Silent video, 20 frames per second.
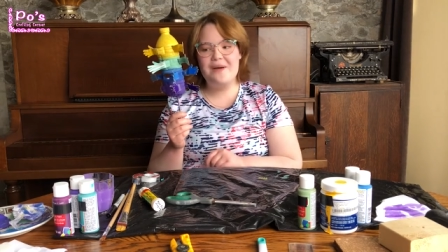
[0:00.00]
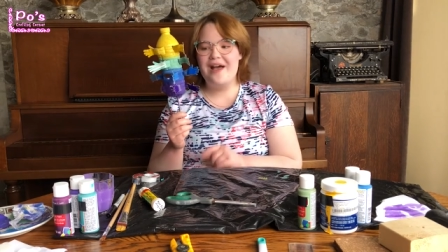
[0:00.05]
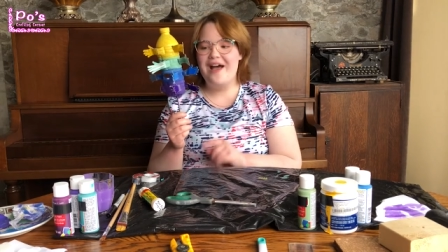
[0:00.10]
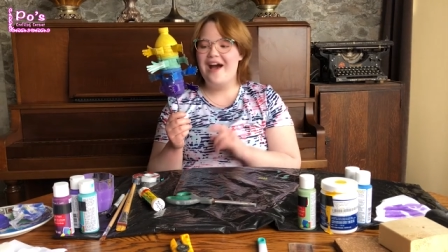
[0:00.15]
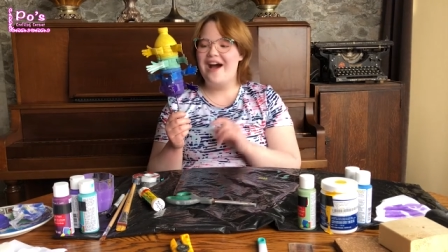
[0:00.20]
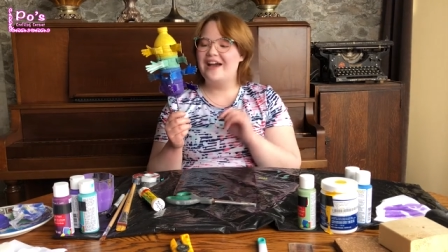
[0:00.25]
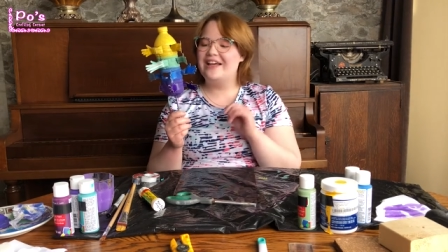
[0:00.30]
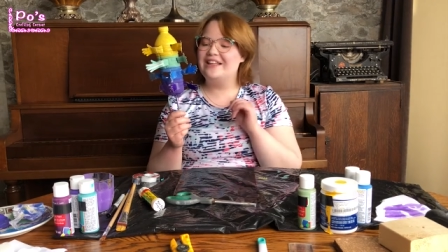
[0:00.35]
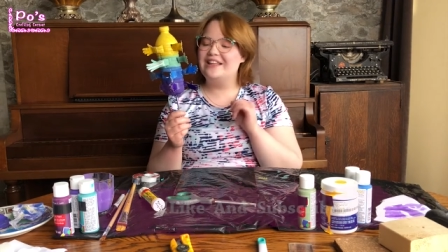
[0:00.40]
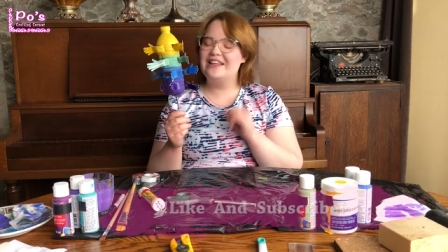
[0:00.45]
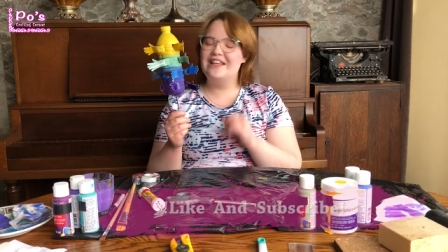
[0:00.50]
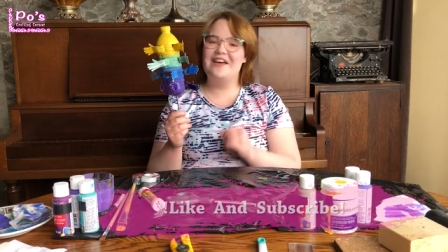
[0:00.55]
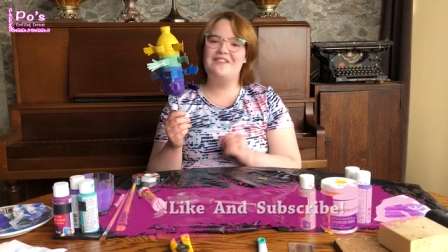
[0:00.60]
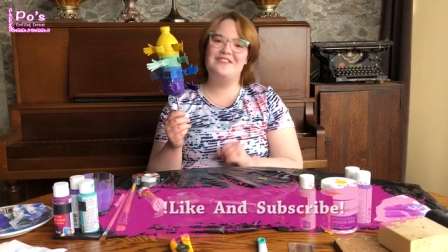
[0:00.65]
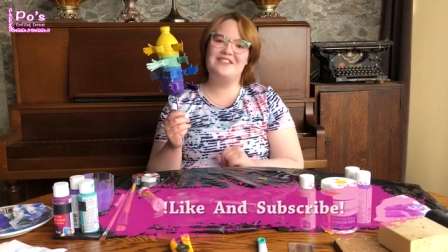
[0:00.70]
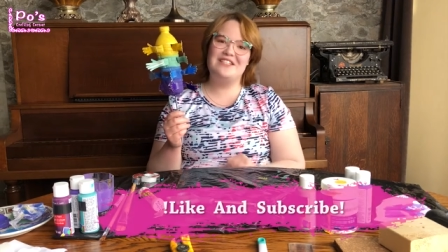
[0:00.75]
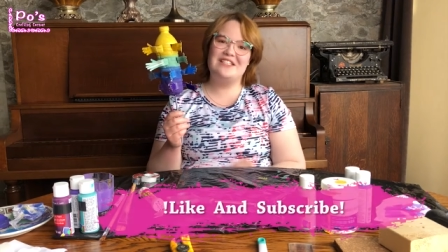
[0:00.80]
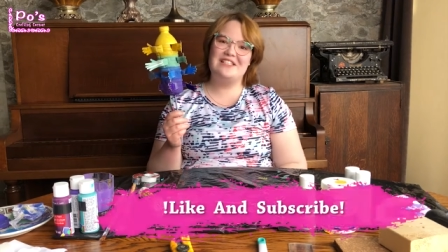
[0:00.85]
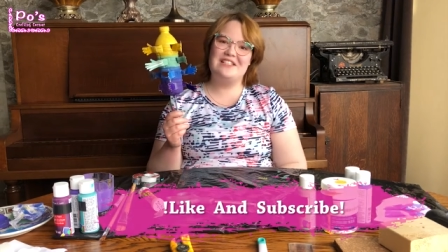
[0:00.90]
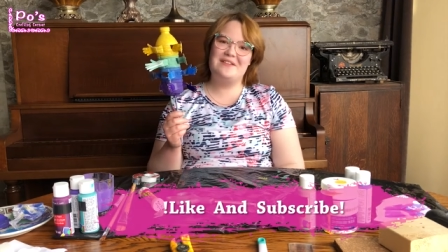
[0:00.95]
I'd love to
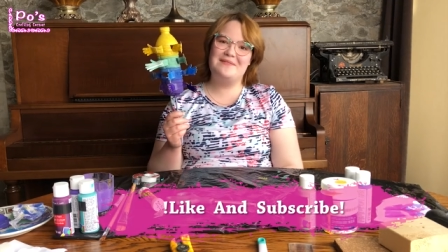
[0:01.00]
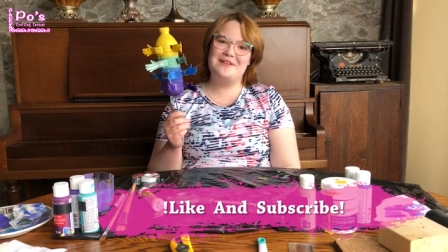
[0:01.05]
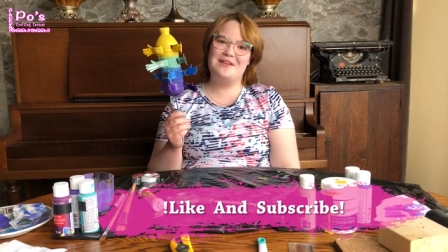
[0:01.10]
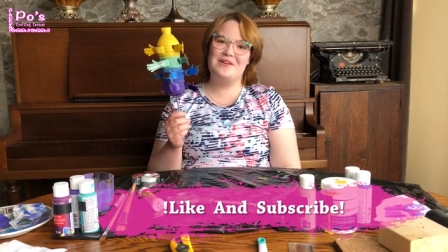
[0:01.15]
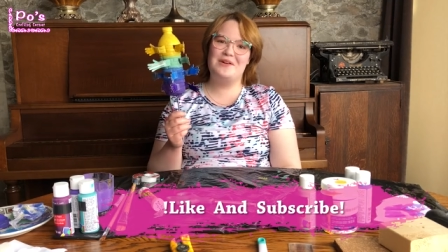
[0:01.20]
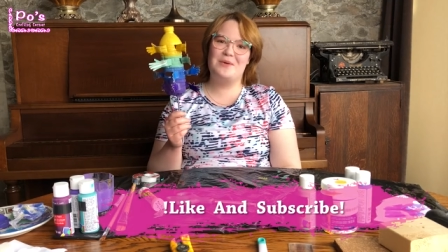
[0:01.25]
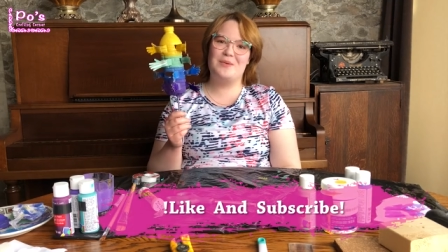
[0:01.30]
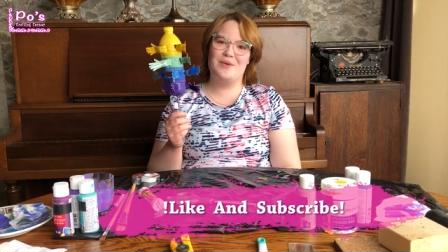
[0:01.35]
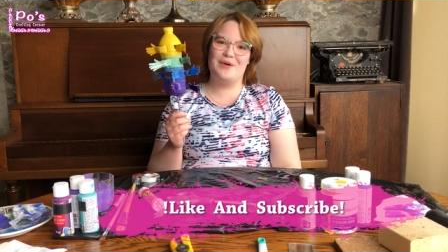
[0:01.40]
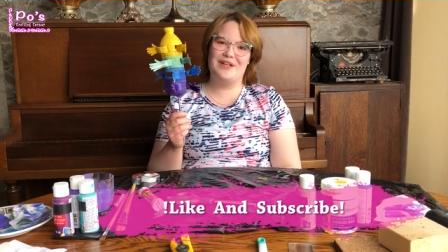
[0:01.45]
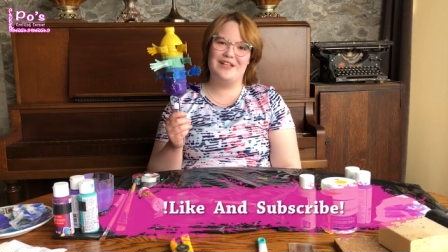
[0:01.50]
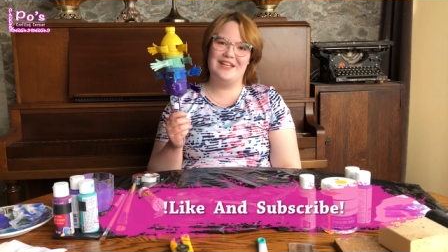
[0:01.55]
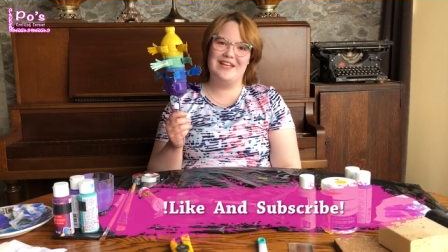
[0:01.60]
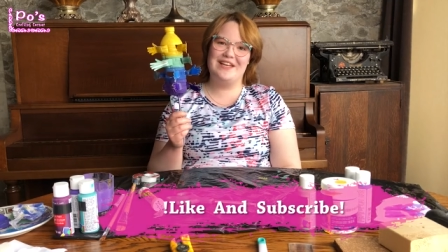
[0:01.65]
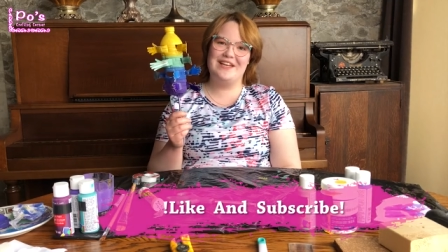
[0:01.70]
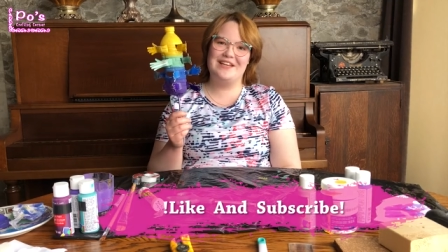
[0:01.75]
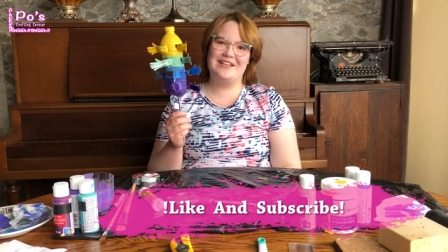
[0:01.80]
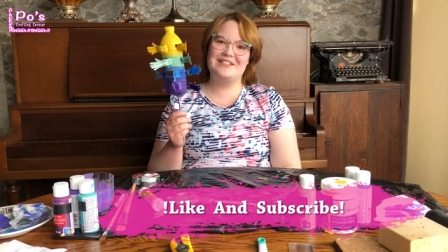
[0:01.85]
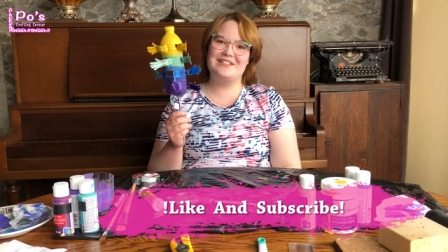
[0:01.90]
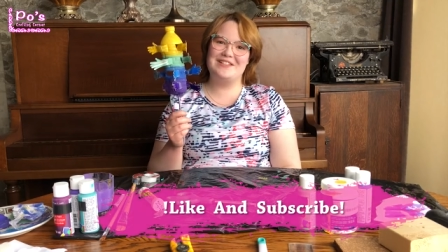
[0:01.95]
see what your
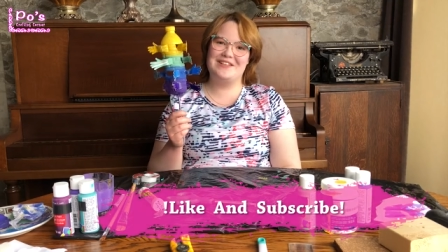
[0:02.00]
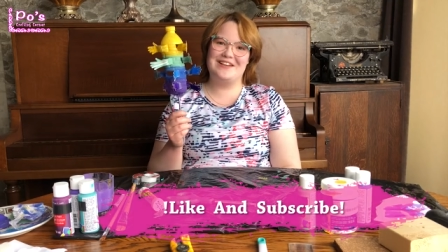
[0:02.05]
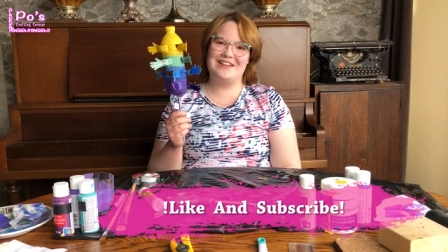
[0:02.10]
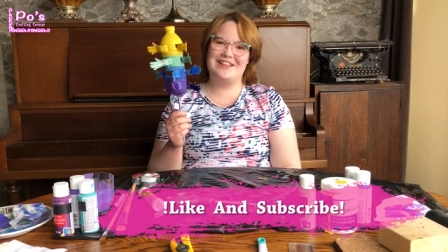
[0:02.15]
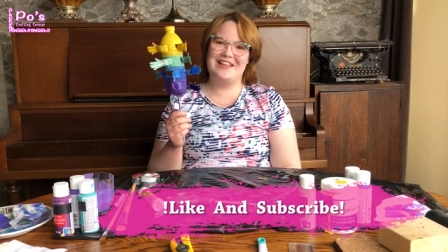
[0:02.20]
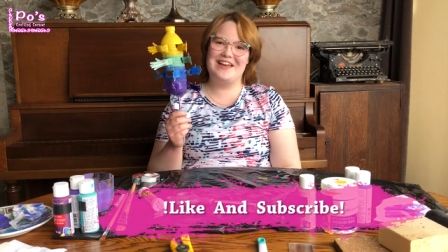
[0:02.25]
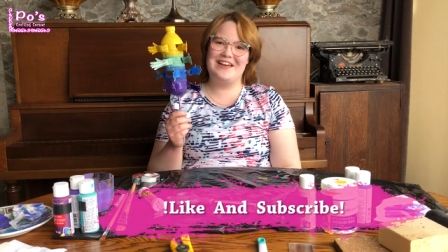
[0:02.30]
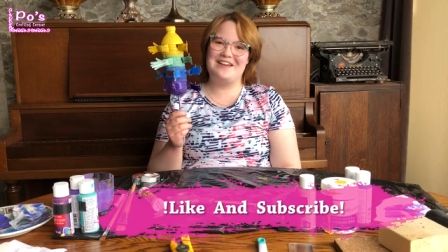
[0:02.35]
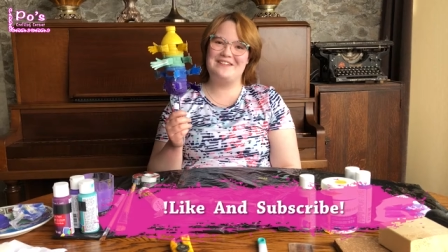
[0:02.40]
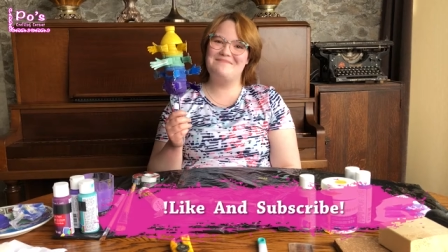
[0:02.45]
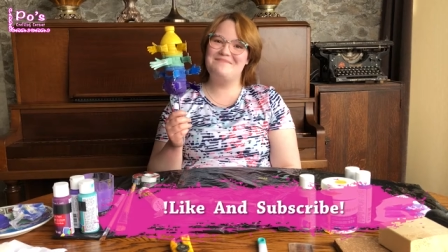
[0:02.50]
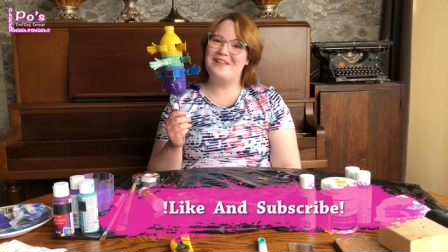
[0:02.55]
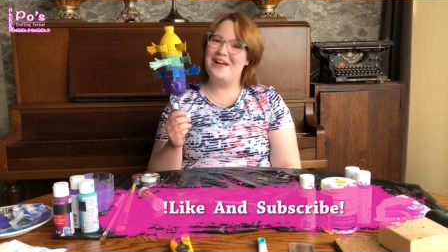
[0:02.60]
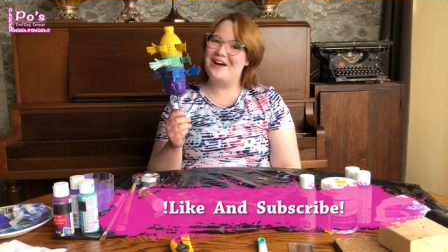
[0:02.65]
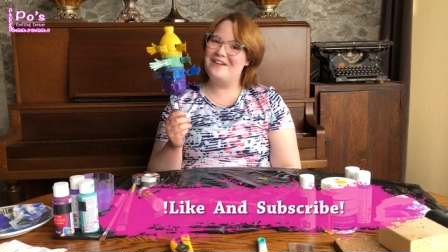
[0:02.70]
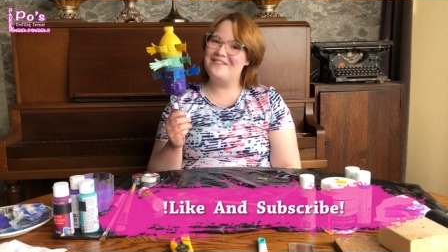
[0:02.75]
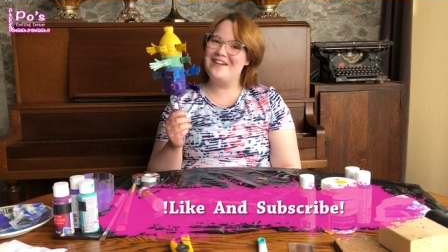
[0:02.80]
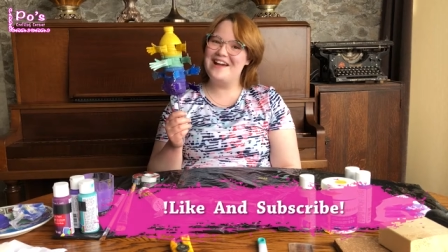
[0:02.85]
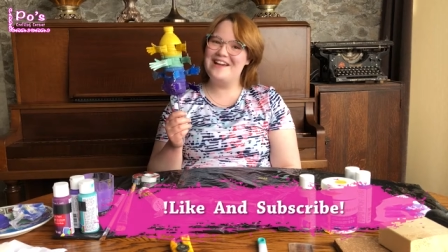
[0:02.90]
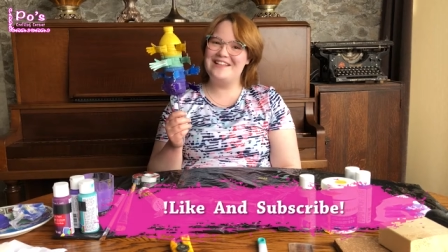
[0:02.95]
whirligigs look like. All
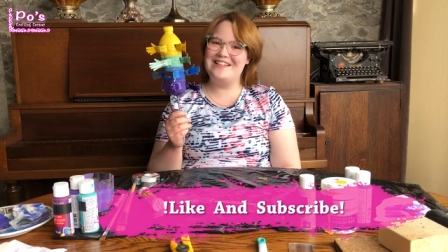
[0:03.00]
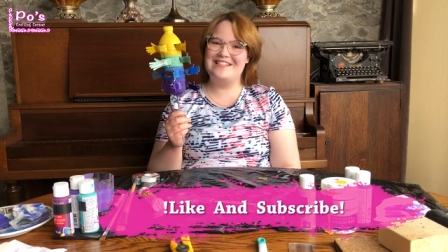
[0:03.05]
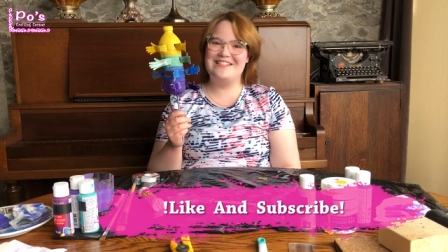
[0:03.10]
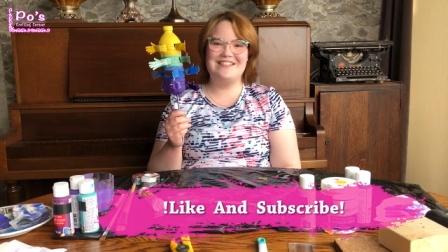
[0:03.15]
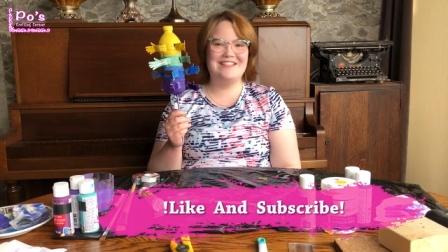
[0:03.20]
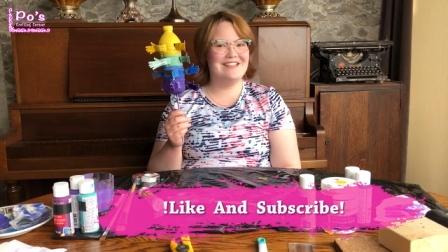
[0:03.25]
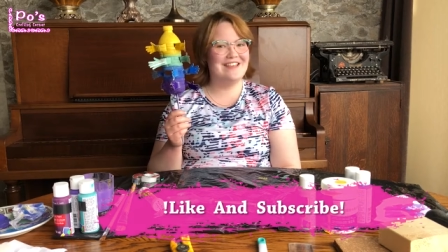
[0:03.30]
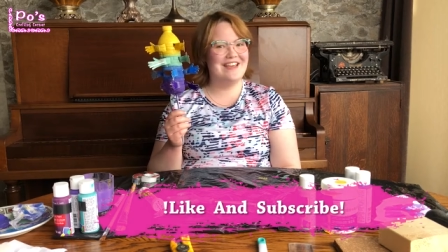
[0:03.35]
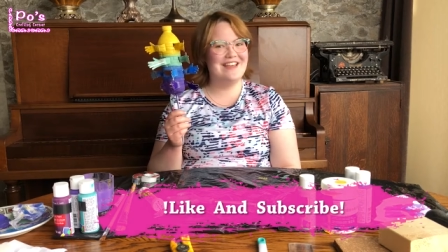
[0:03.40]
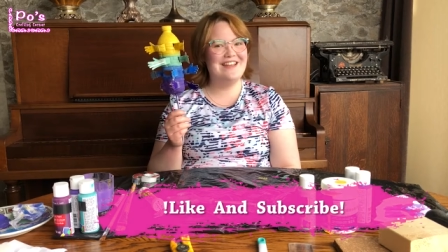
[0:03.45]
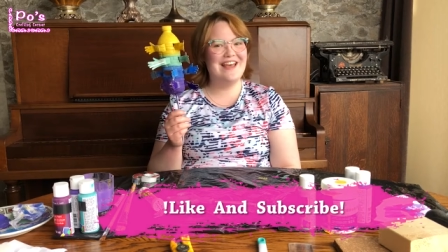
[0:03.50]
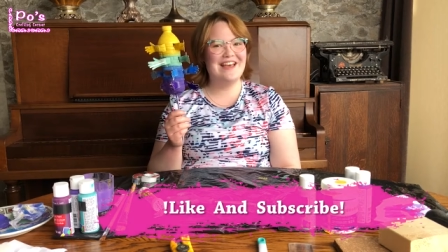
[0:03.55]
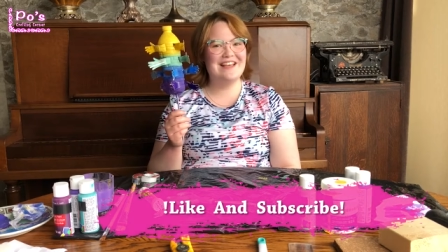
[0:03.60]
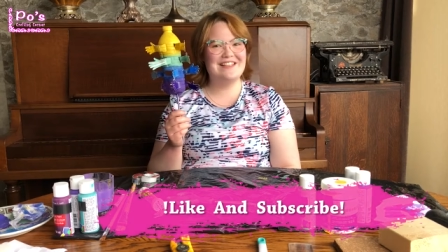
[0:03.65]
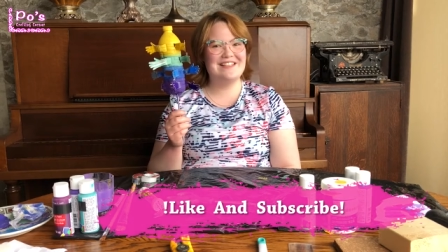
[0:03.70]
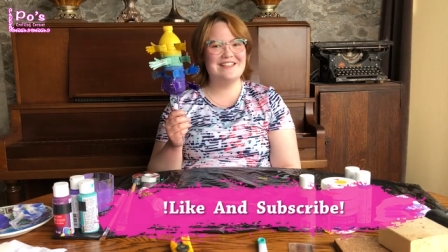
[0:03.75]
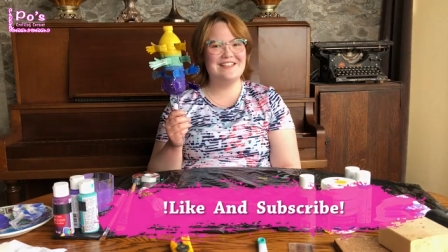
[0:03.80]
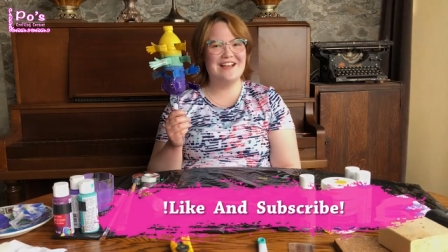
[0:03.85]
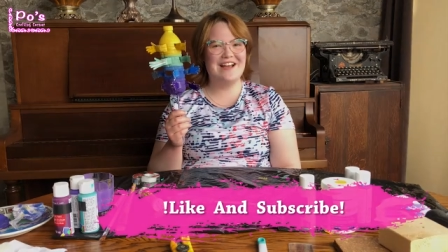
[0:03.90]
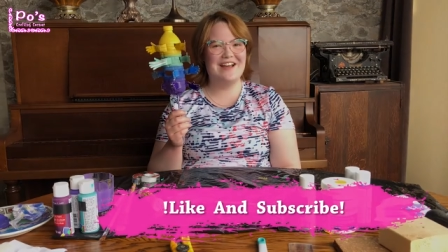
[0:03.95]
right, see you next
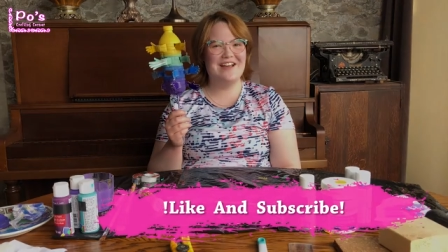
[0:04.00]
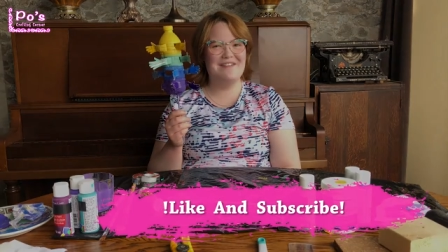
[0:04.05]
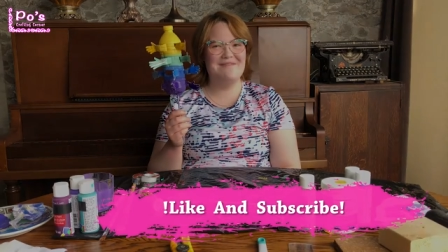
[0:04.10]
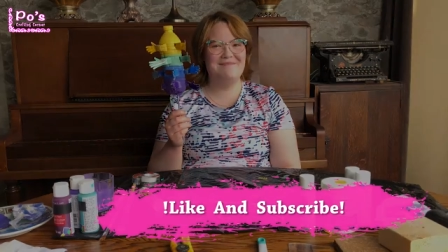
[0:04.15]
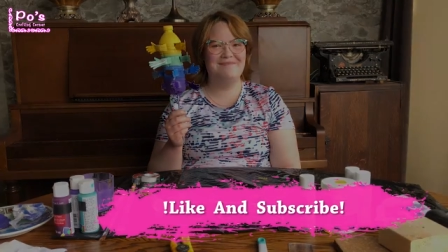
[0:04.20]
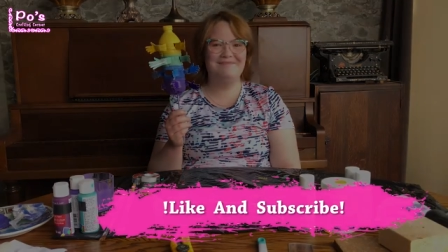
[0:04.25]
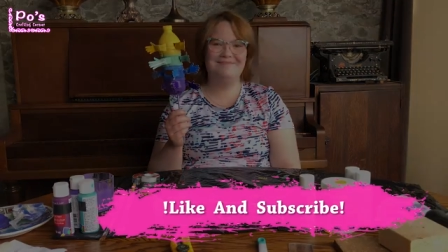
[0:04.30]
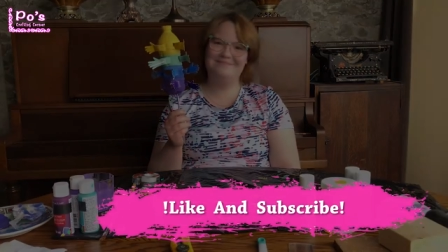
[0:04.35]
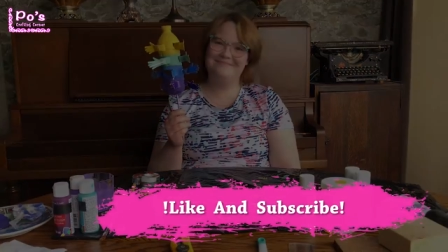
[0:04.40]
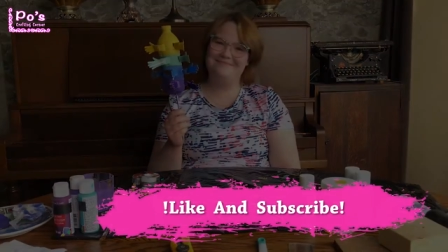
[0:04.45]
time.